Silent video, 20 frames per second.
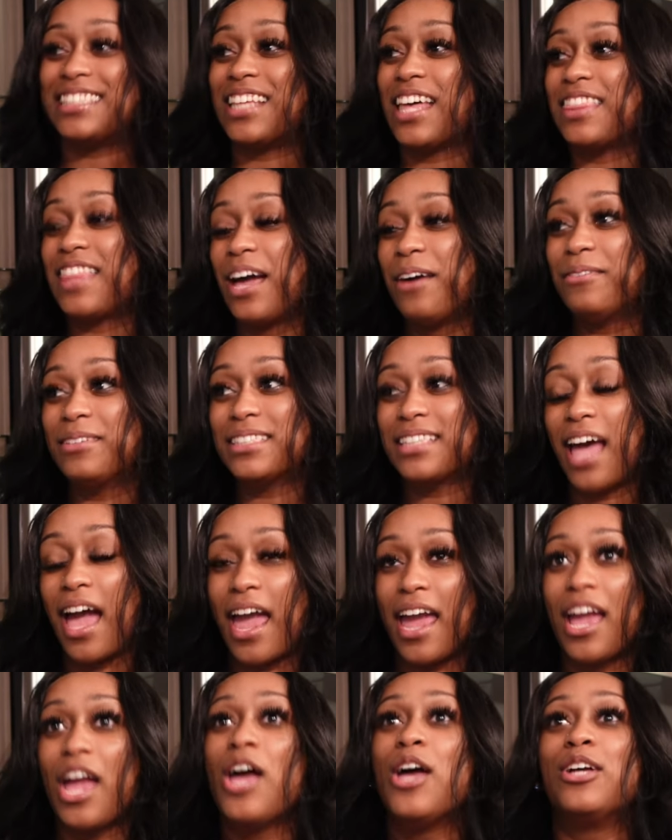So that was
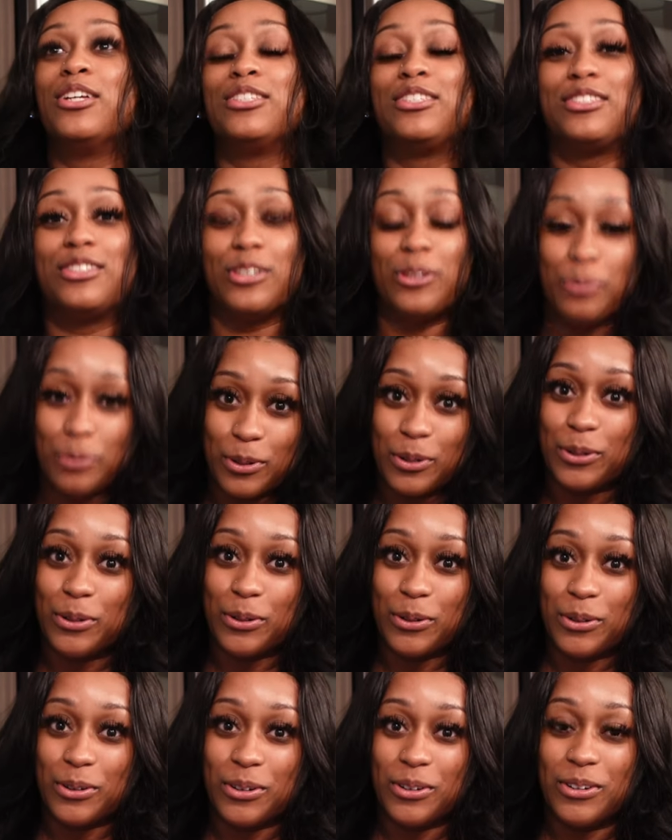like super
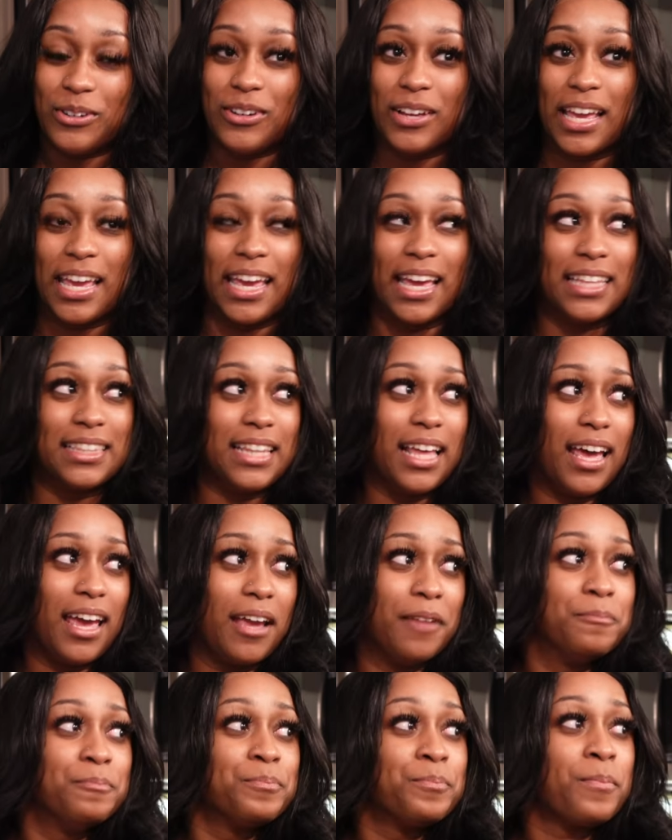cool and like